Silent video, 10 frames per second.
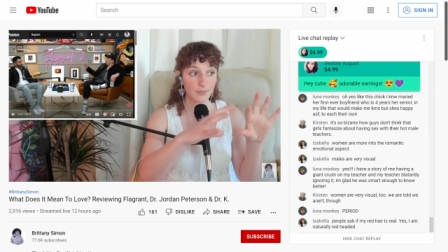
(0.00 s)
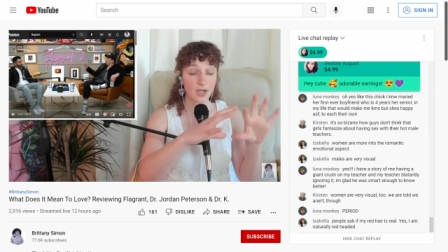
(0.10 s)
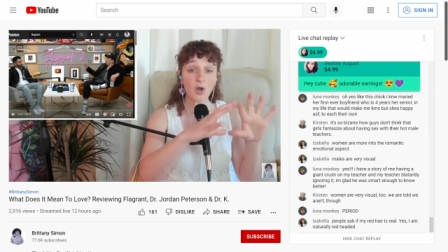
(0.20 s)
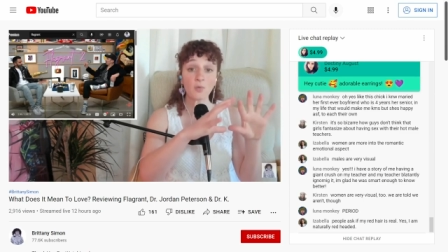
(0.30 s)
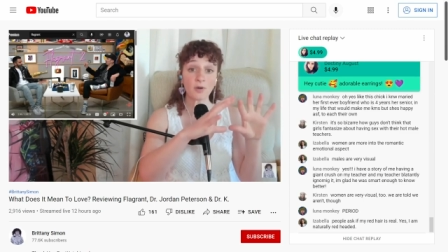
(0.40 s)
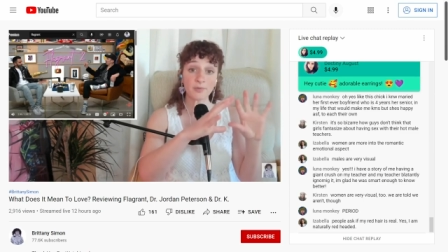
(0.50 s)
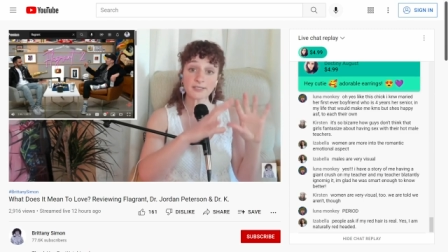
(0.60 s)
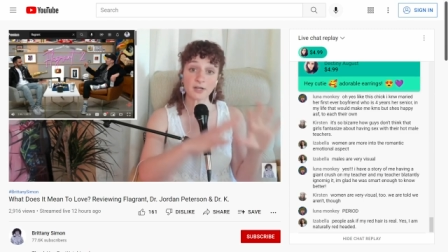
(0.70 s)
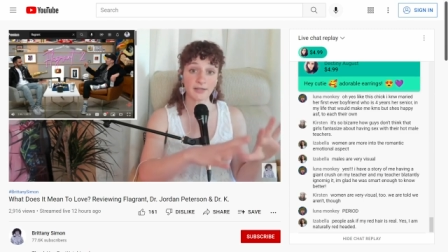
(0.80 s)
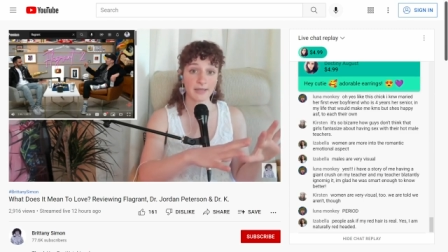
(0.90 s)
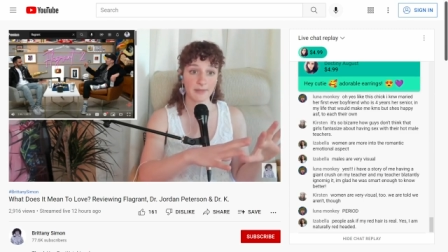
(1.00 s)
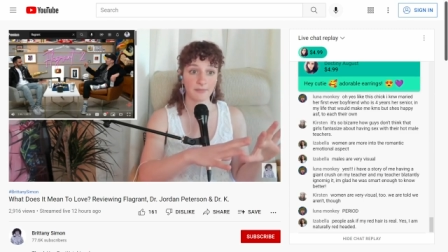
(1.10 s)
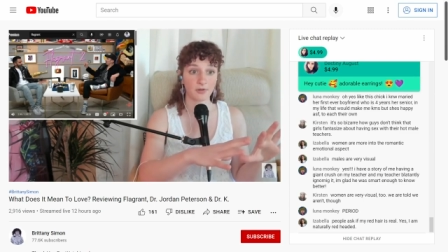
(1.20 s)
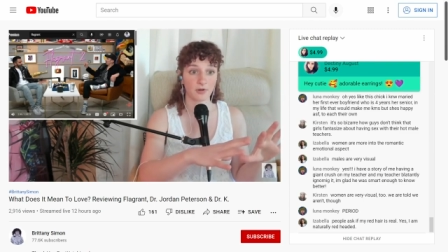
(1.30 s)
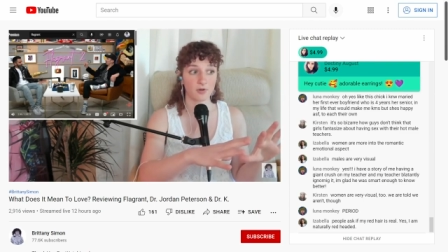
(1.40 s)
oh, well, we saw gay
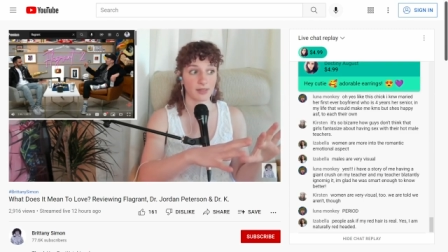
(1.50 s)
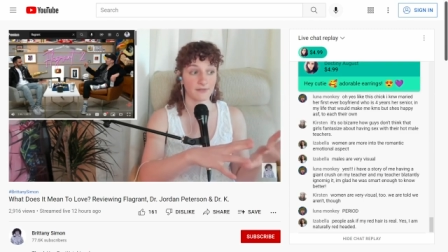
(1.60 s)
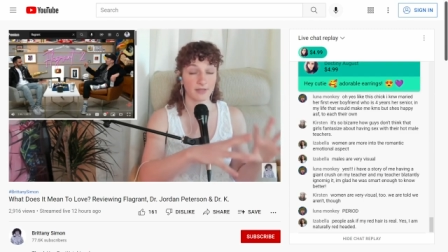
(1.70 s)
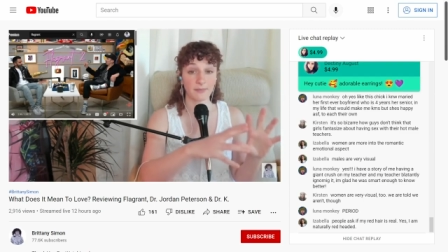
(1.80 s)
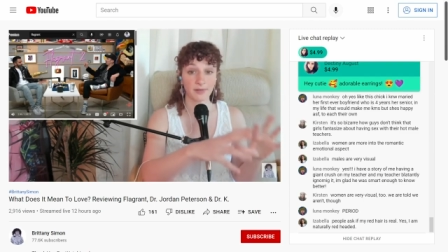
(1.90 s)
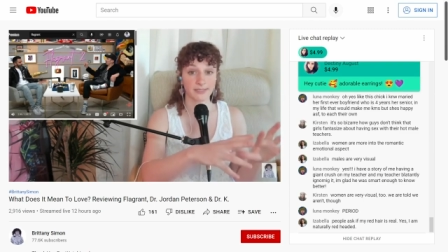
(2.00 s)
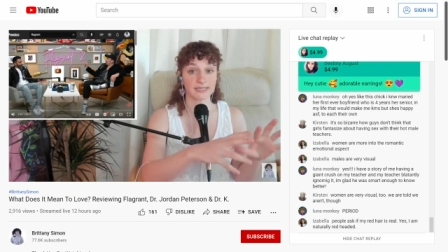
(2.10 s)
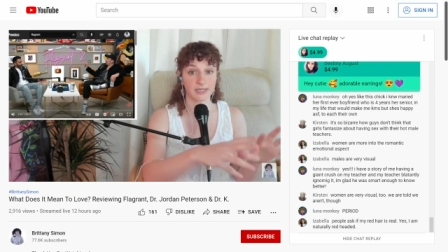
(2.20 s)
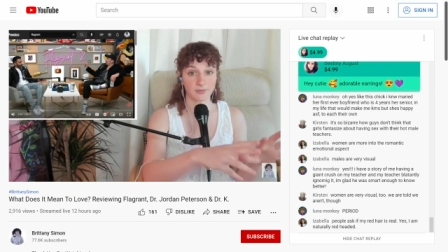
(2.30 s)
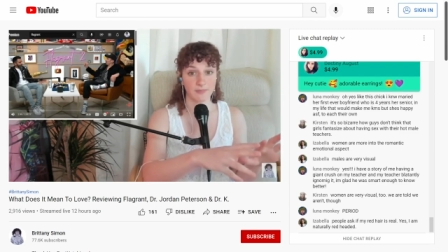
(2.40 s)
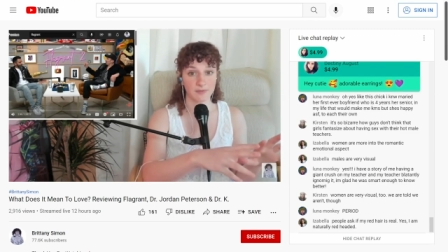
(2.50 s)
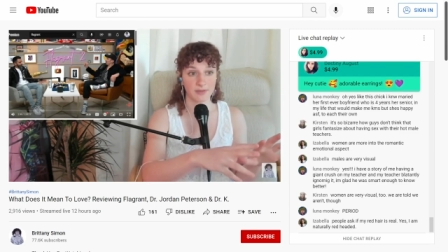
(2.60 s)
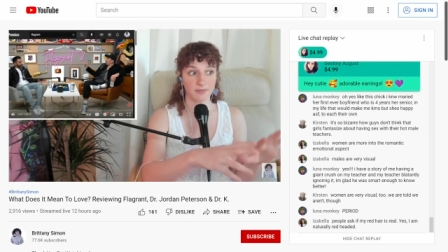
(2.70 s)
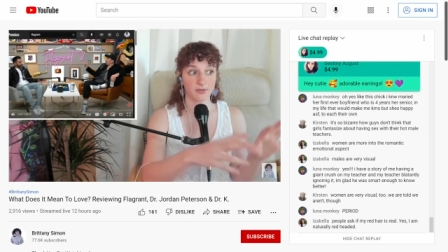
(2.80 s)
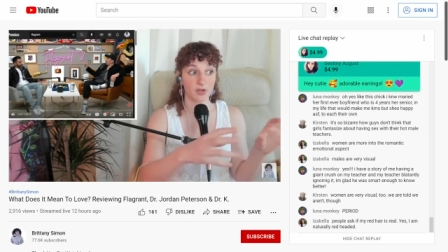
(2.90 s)
people our whole life, like molesting and raping
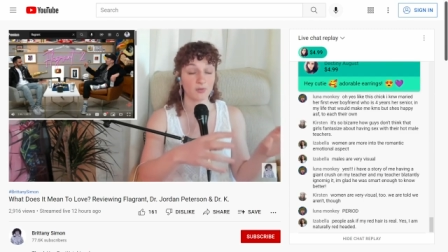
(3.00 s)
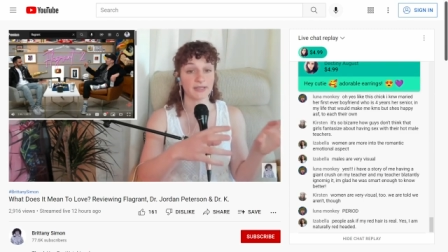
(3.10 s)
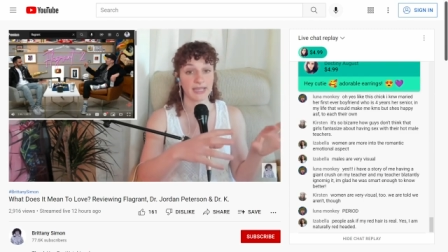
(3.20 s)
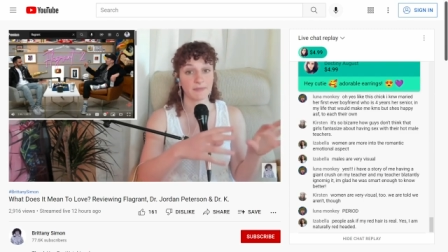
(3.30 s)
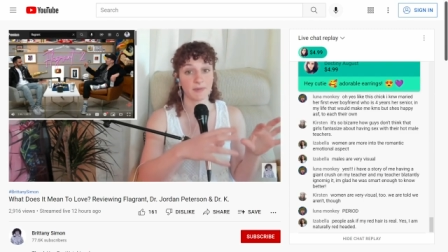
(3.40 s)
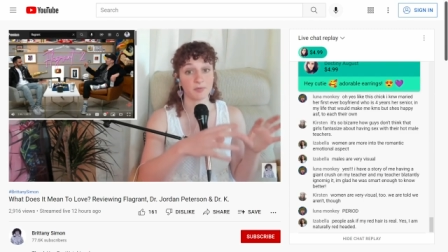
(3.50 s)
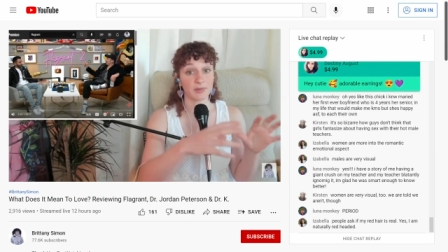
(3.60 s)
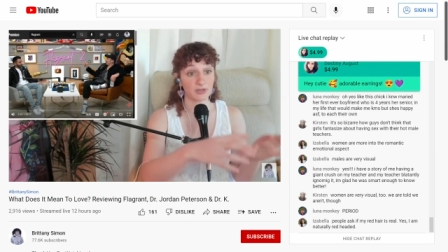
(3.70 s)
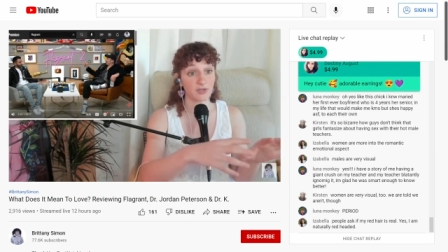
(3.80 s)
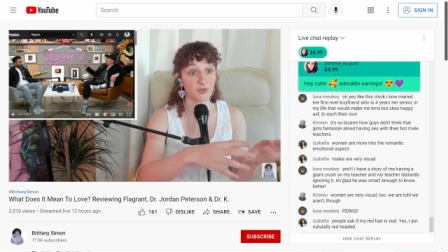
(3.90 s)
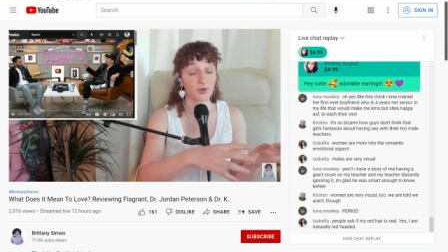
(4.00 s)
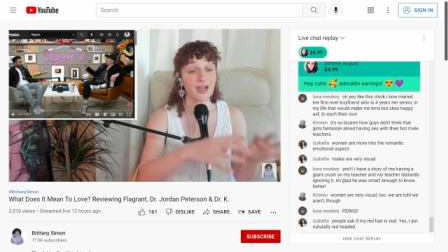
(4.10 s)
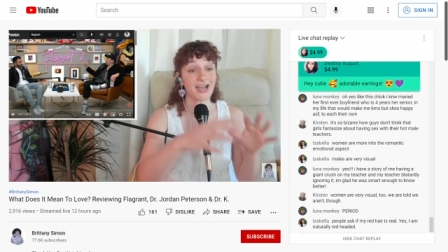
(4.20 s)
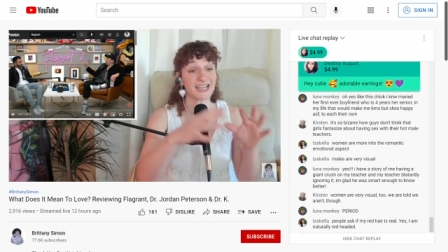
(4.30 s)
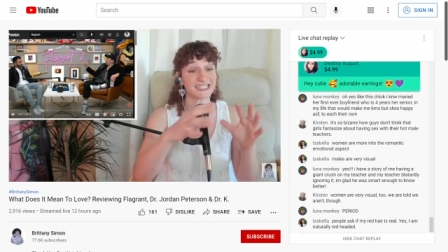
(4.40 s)
people. The only gay people we knew,
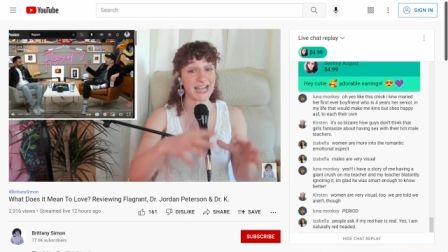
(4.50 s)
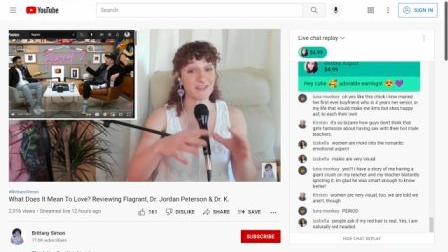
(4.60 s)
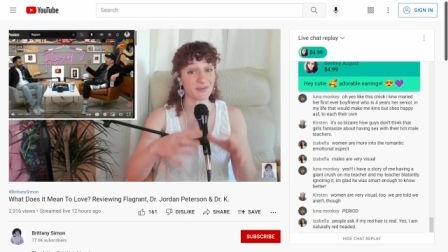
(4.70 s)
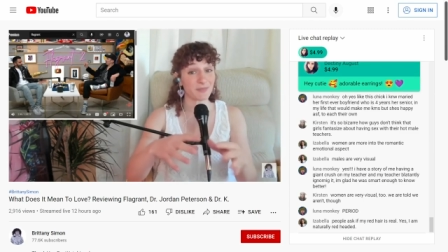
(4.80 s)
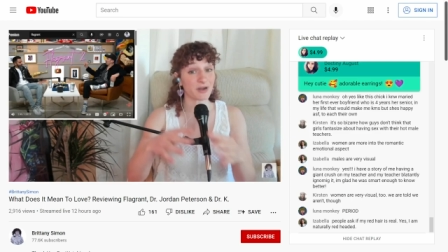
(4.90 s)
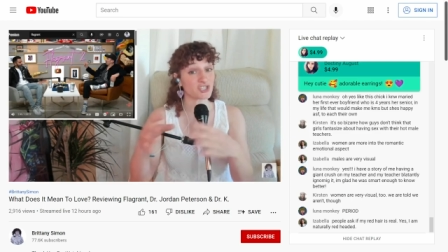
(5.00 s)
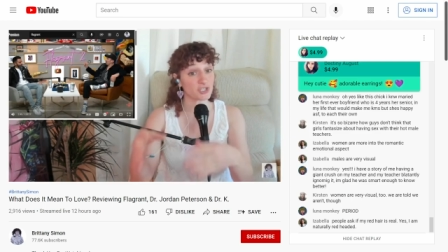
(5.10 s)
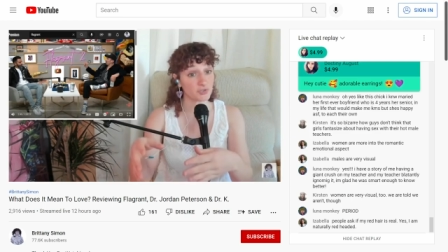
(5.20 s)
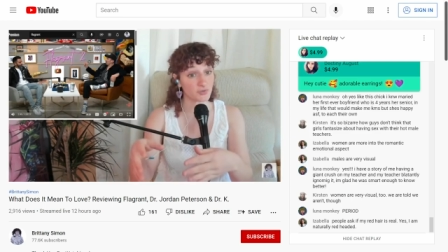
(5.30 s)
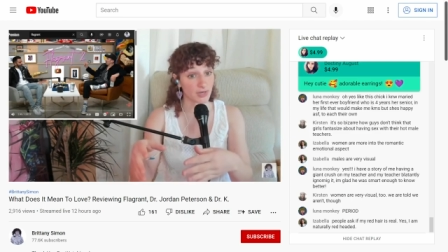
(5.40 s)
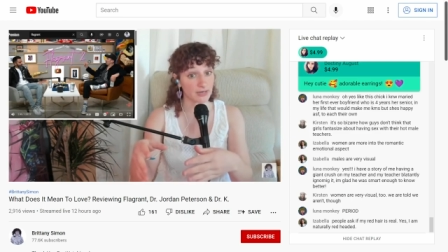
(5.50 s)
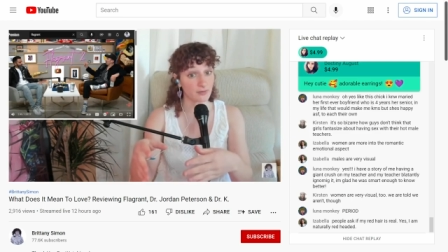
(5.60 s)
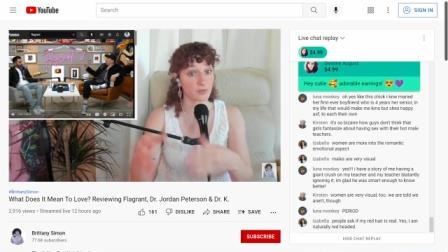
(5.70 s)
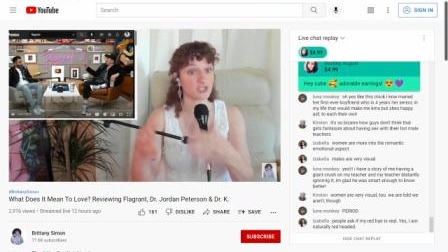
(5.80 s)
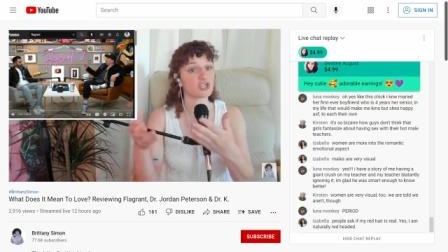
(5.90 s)
aside from our
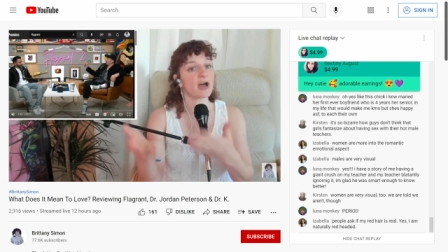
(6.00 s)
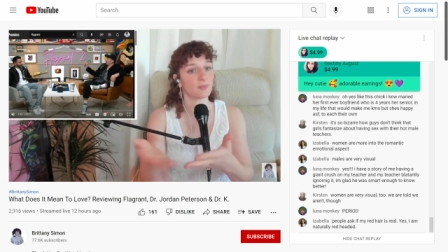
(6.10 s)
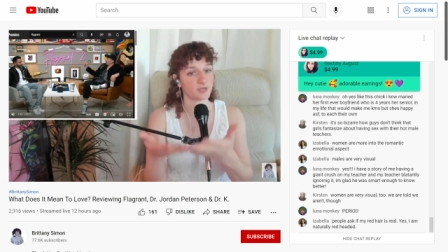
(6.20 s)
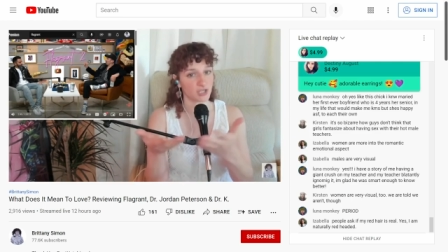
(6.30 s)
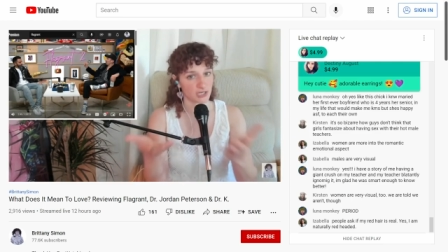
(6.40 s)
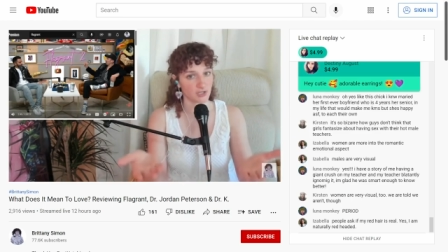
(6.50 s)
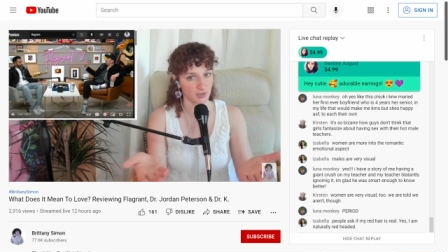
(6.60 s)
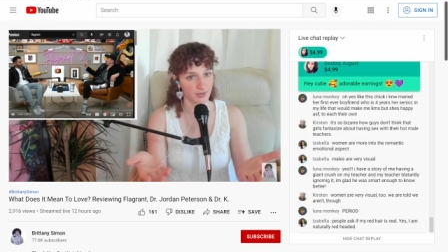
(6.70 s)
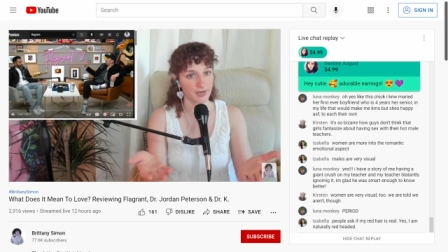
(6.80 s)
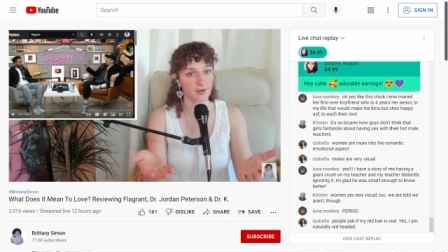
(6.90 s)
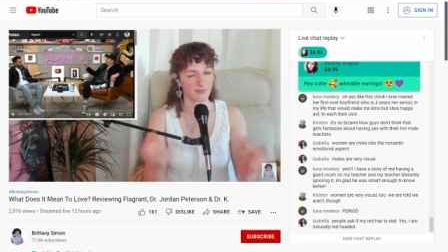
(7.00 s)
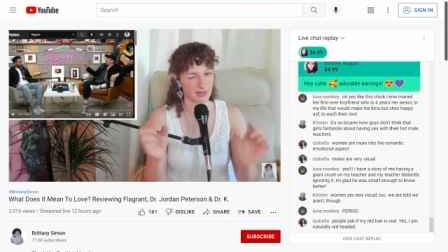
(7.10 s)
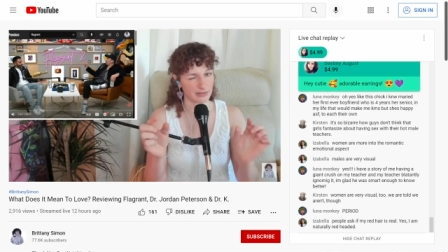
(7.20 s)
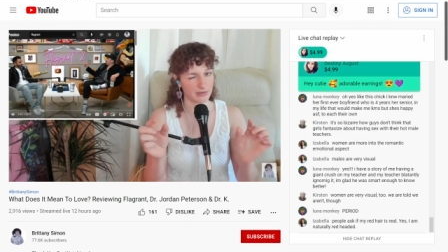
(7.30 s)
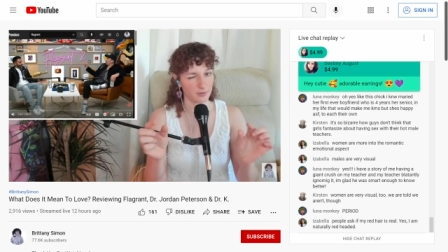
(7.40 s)
children, which helped change their narrative
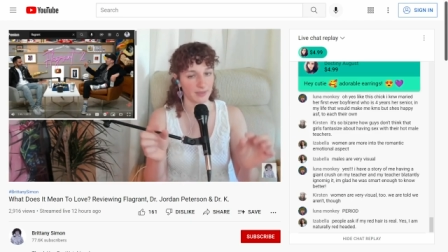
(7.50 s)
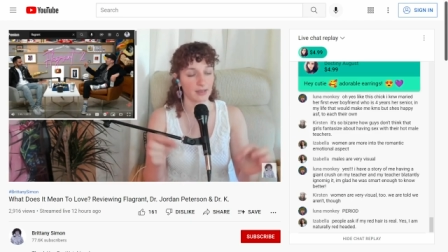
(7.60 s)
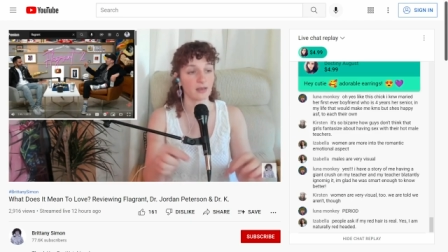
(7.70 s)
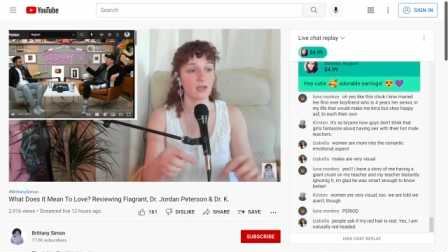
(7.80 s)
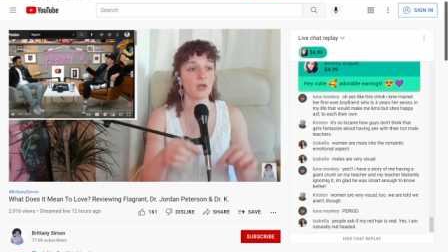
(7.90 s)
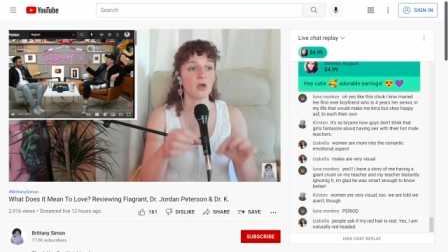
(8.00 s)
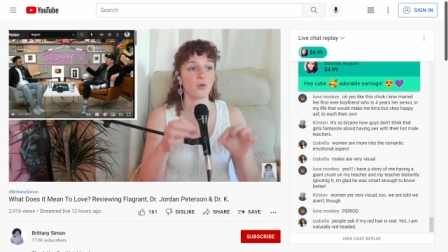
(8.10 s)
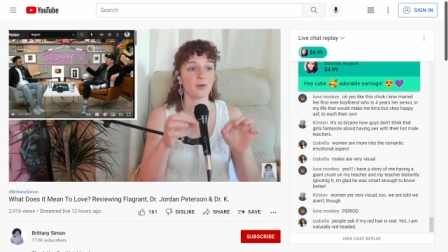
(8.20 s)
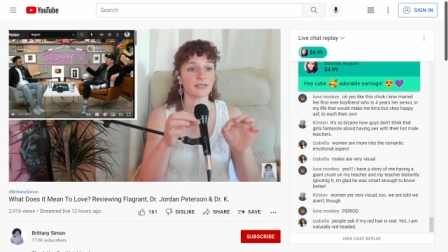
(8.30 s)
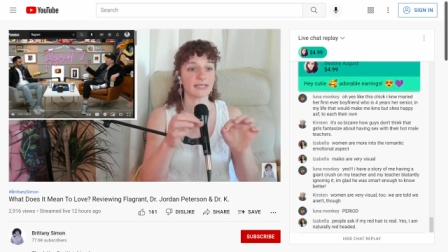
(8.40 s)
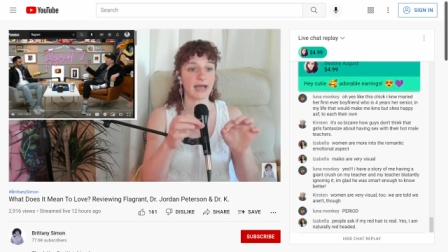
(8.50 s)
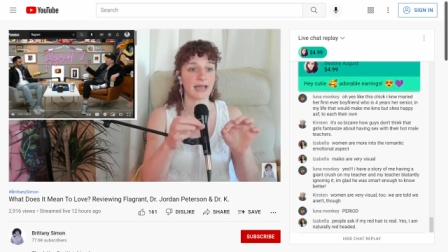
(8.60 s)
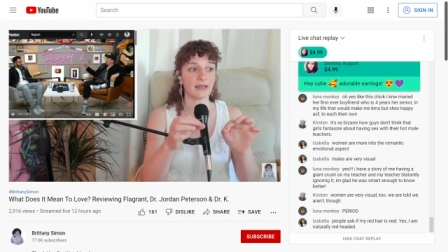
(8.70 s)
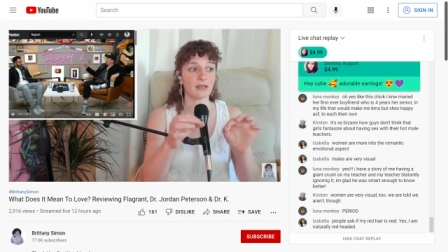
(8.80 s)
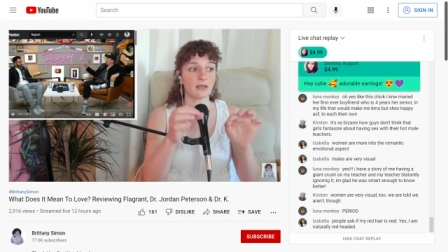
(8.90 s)
a little bit, was that